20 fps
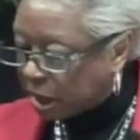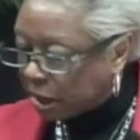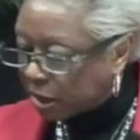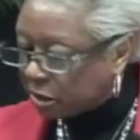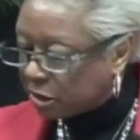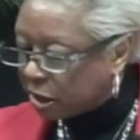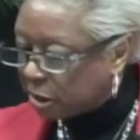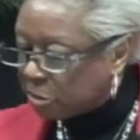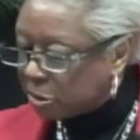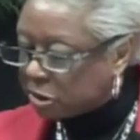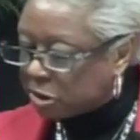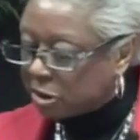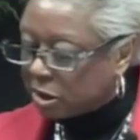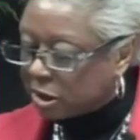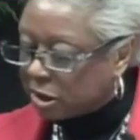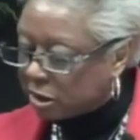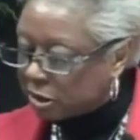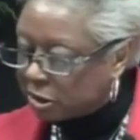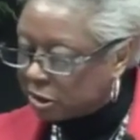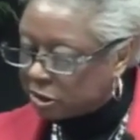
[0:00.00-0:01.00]

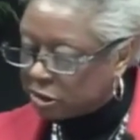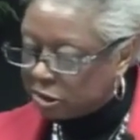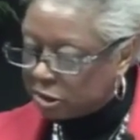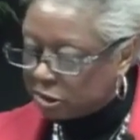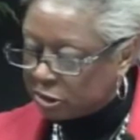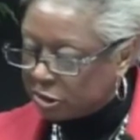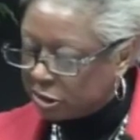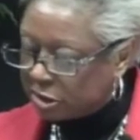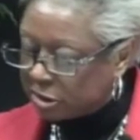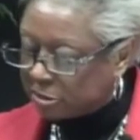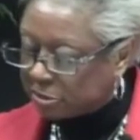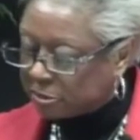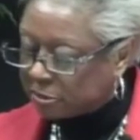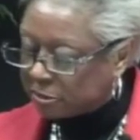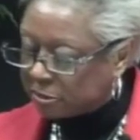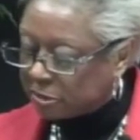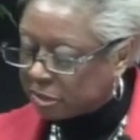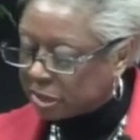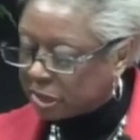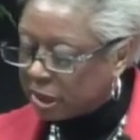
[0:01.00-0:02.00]
debutante cotillion
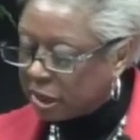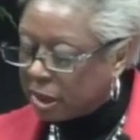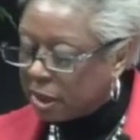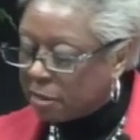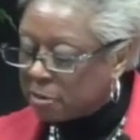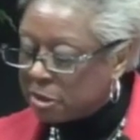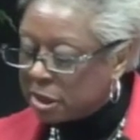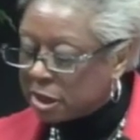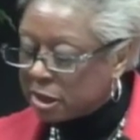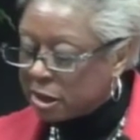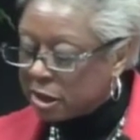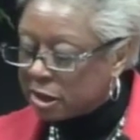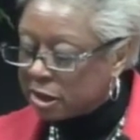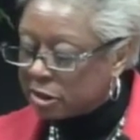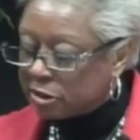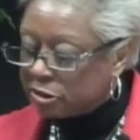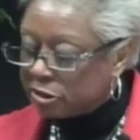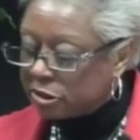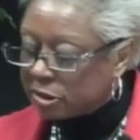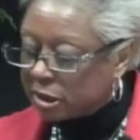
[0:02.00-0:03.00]

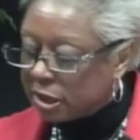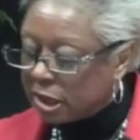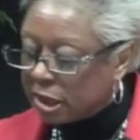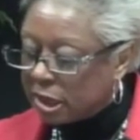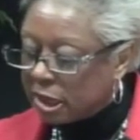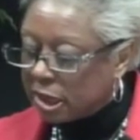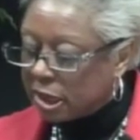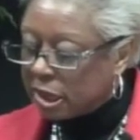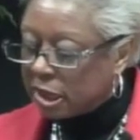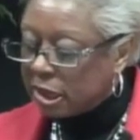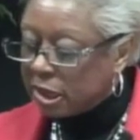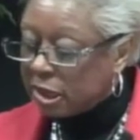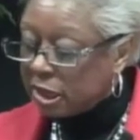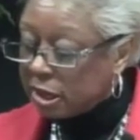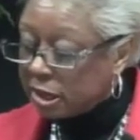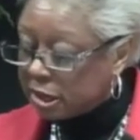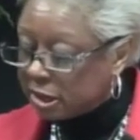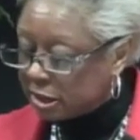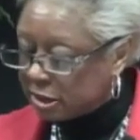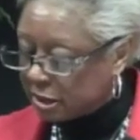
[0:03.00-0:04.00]
because in
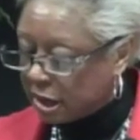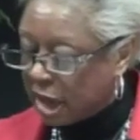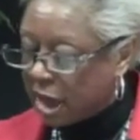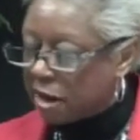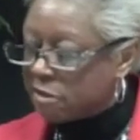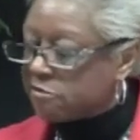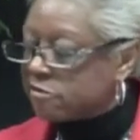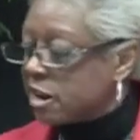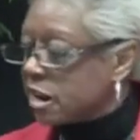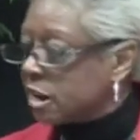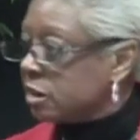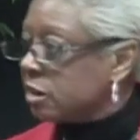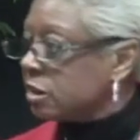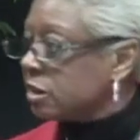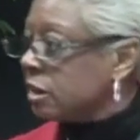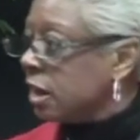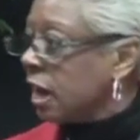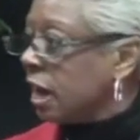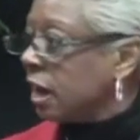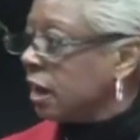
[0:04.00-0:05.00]
it I
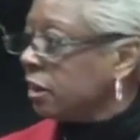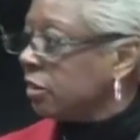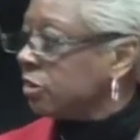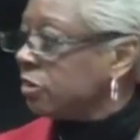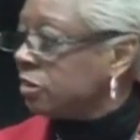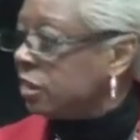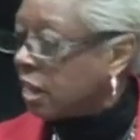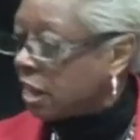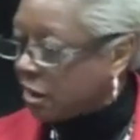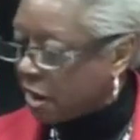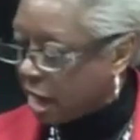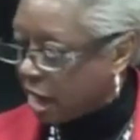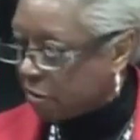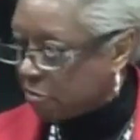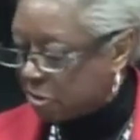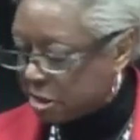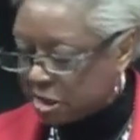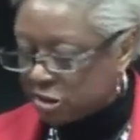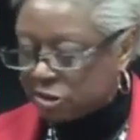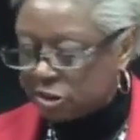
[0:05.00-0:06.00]
recognize, now I've
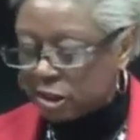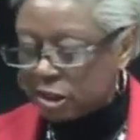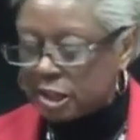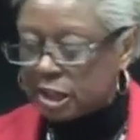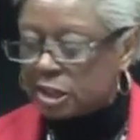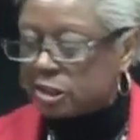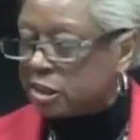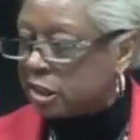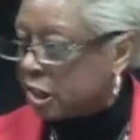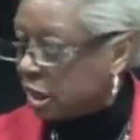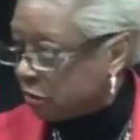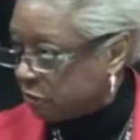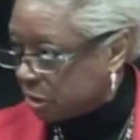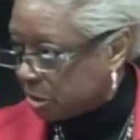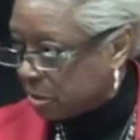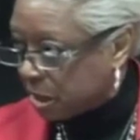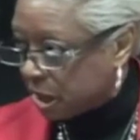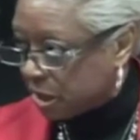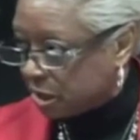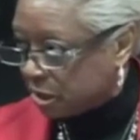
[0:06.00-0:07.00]
been selected,
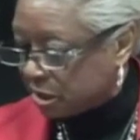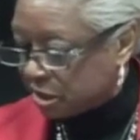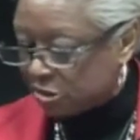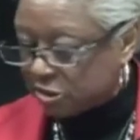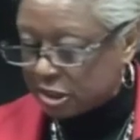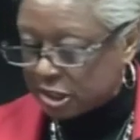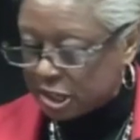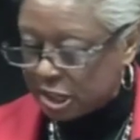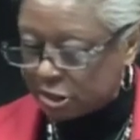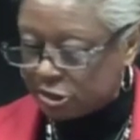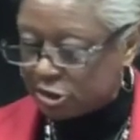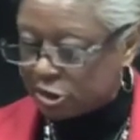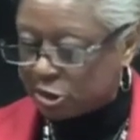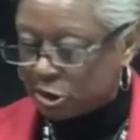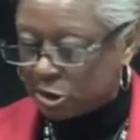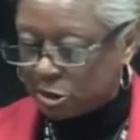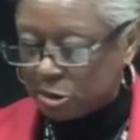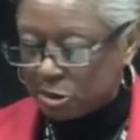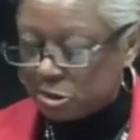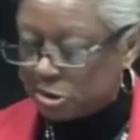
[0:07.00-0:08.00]
everybody doesn't get to
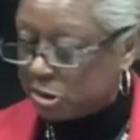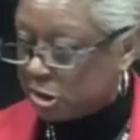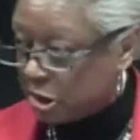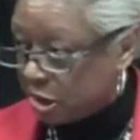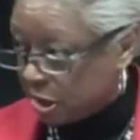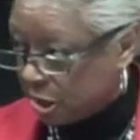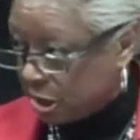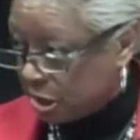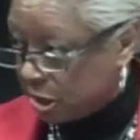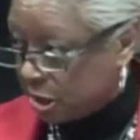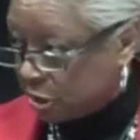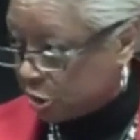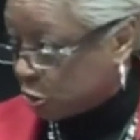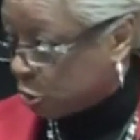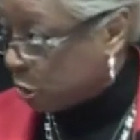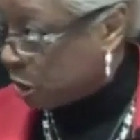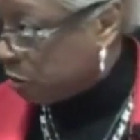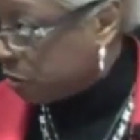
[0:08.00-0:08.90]
go. There are 12